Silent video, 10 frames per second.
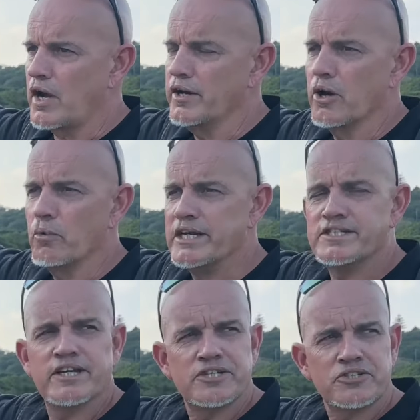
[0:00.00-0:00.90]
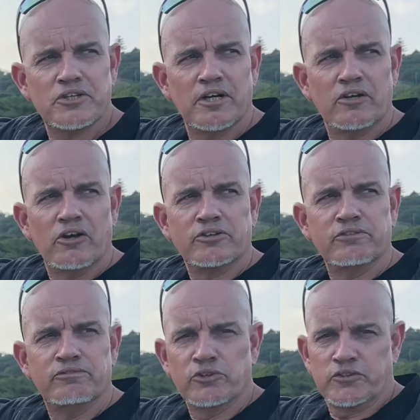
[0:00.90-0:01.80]
And I went here to our
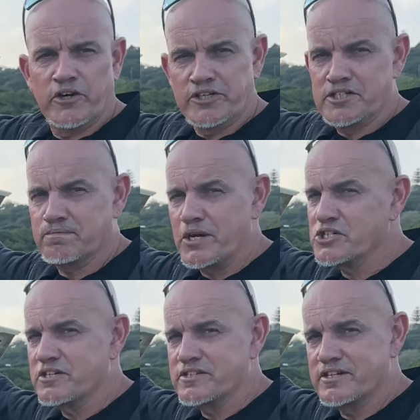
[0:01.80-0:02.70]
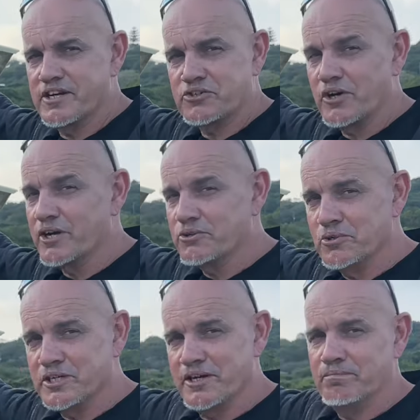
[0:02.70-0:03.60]
local Volkswagen specialist here,
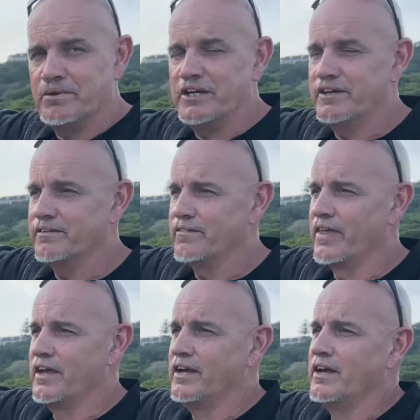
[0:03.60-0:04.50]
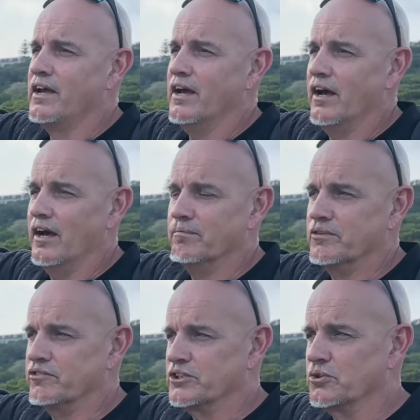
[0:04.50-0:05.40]
Tricor here in P E,
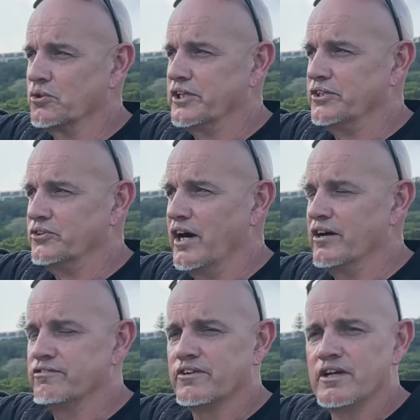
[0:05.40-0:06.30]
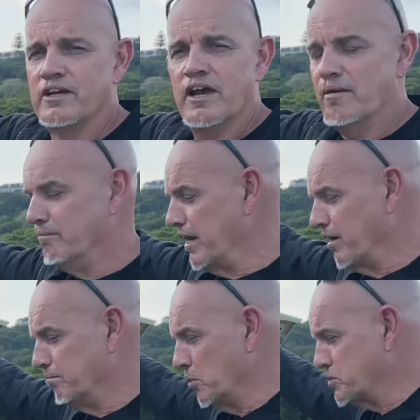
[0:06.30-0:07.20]
um, in Victoria Drive, And
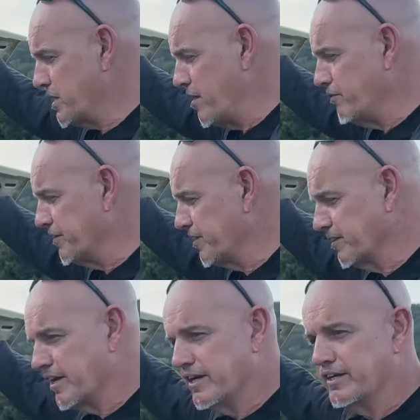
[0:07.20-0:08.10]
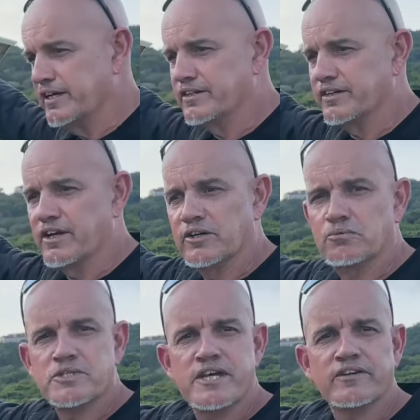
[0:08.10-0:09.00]
man, I bought everything that I needed and
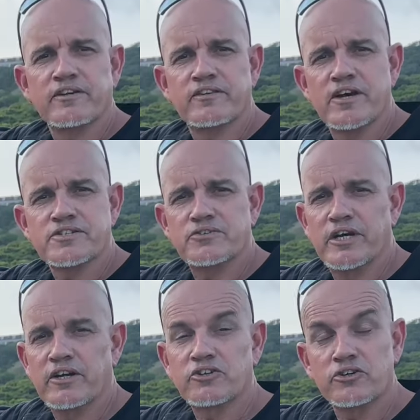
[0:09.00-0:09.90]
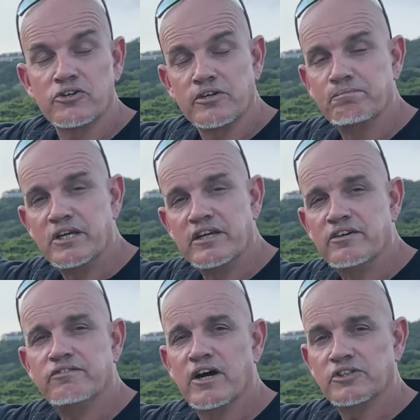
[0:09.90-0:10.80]
it was under a thousand rand. I couldn't
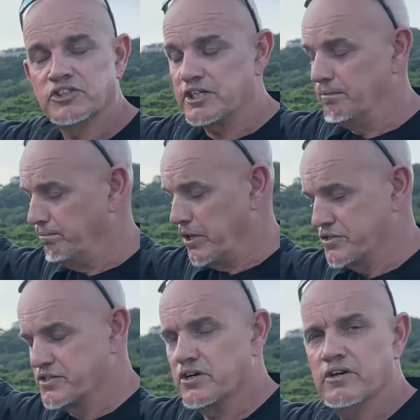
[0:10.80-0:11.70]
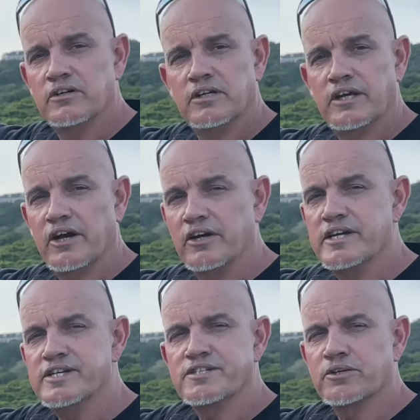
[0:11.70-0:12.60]
believe how cheap parts are and how
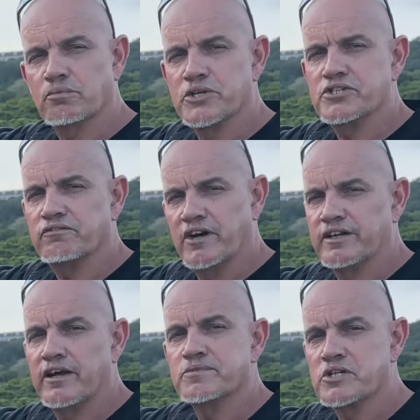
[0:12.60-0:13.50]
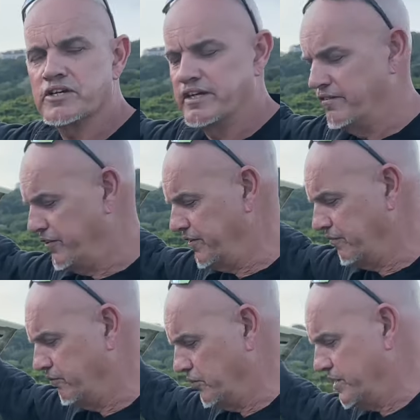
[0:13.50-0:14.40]
easy it was to find absolutely
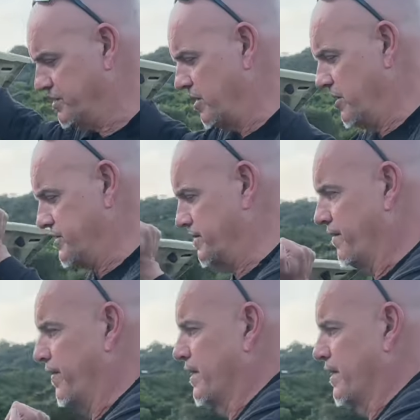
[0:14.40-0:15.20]
everything for these cars.